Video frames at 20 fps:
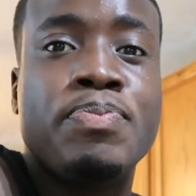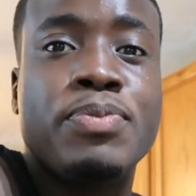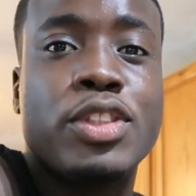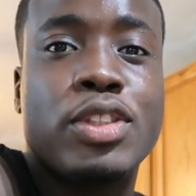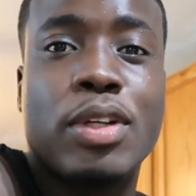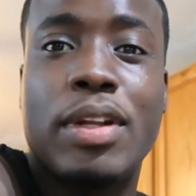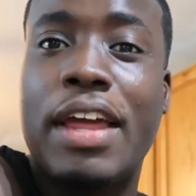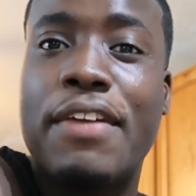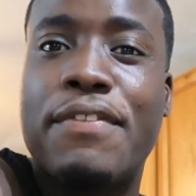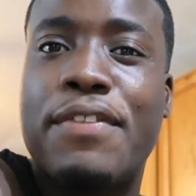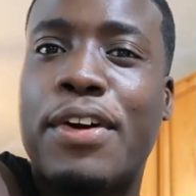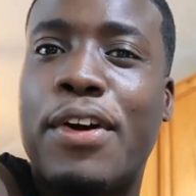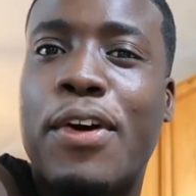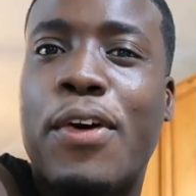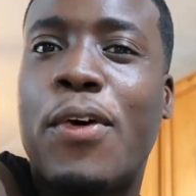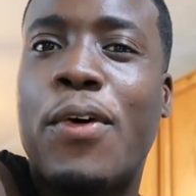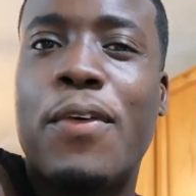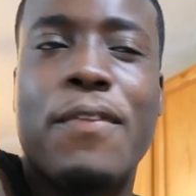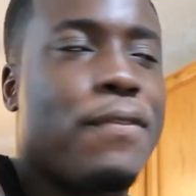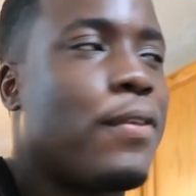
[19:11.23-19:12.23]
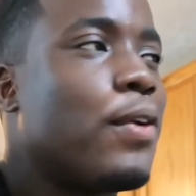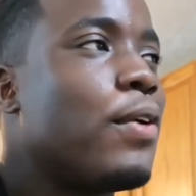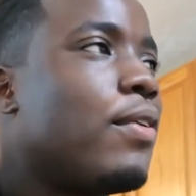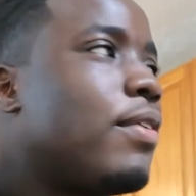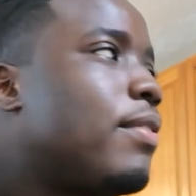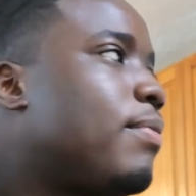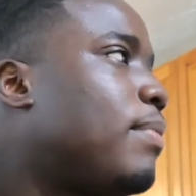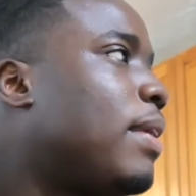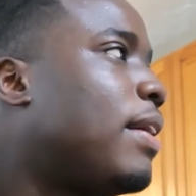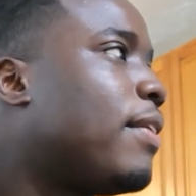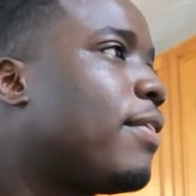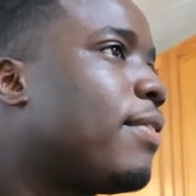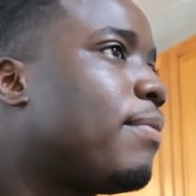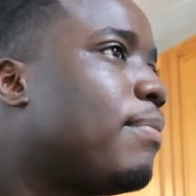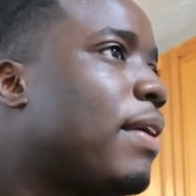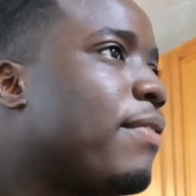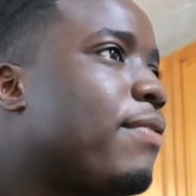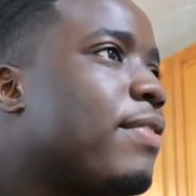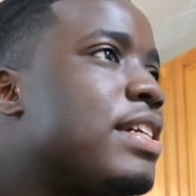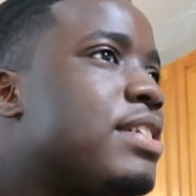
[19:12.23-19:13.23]
So like for
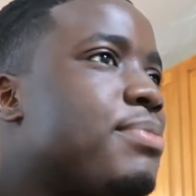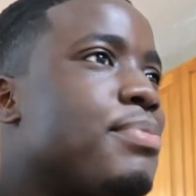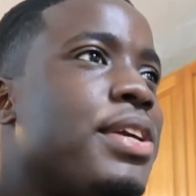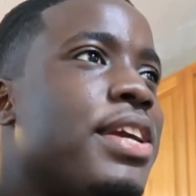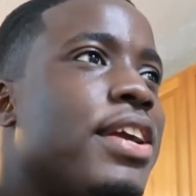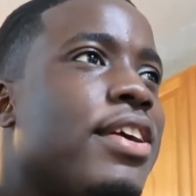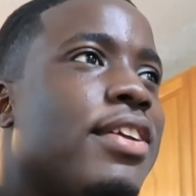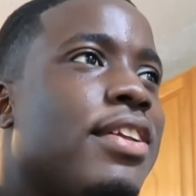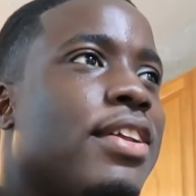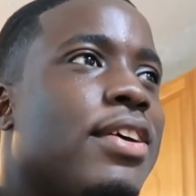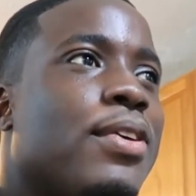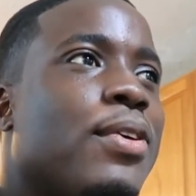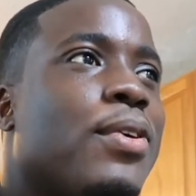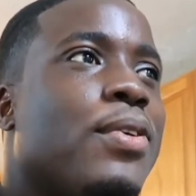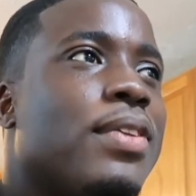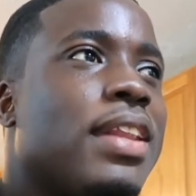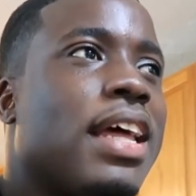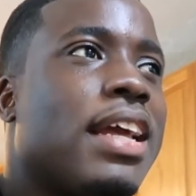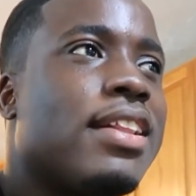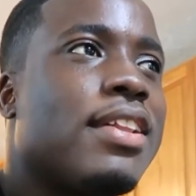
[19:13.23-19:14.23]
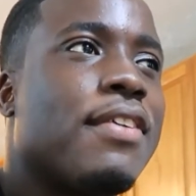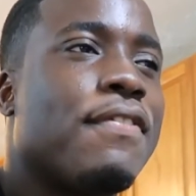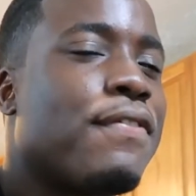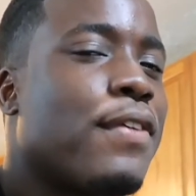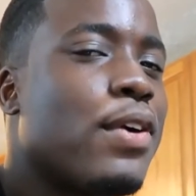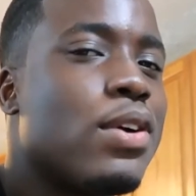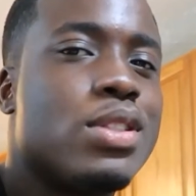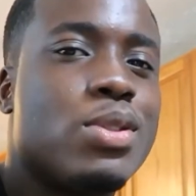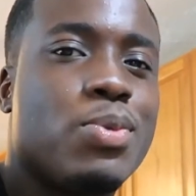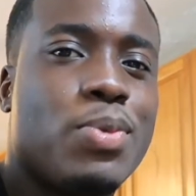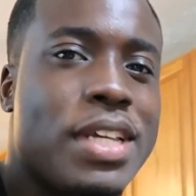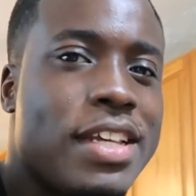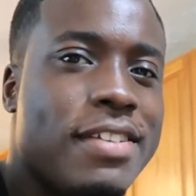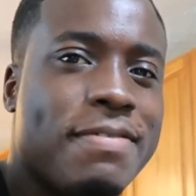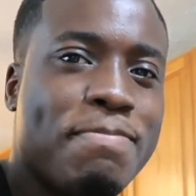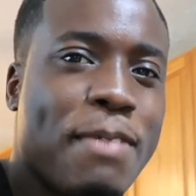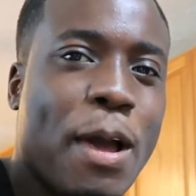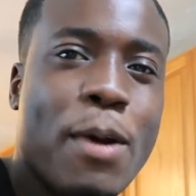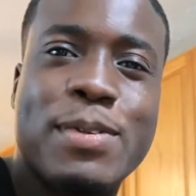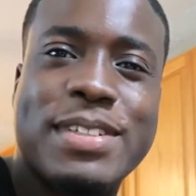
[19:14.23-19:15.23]
my freshman year, the whole, like the first week,
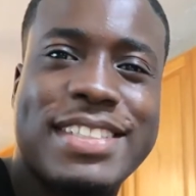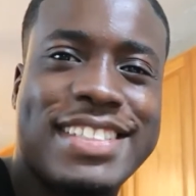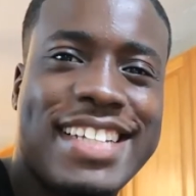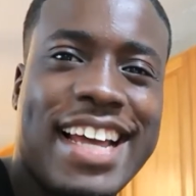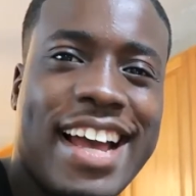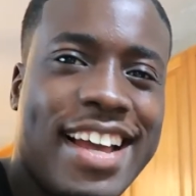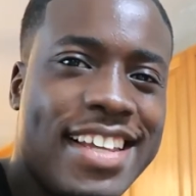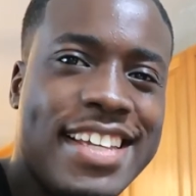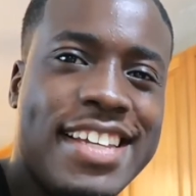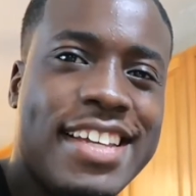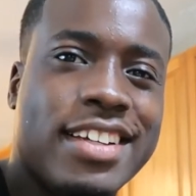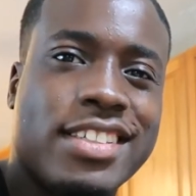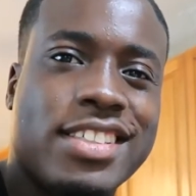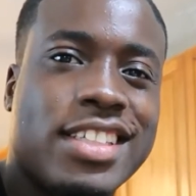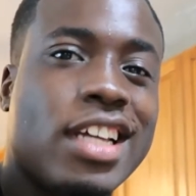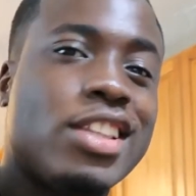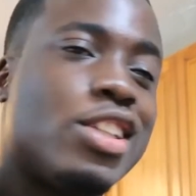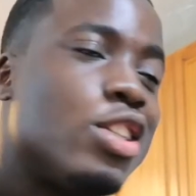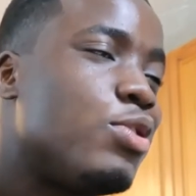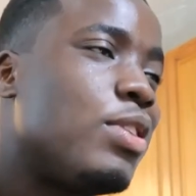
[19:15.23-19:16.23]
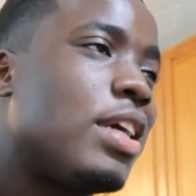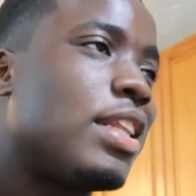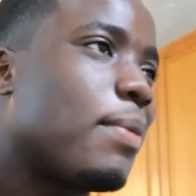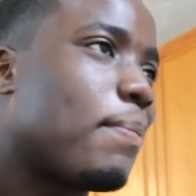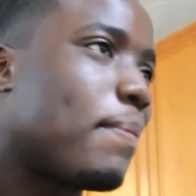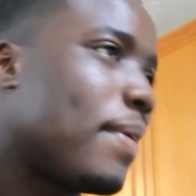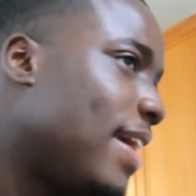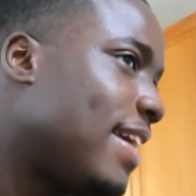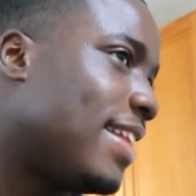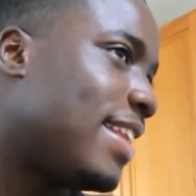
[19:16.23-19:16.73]
I was not eating because I thought you had to pay.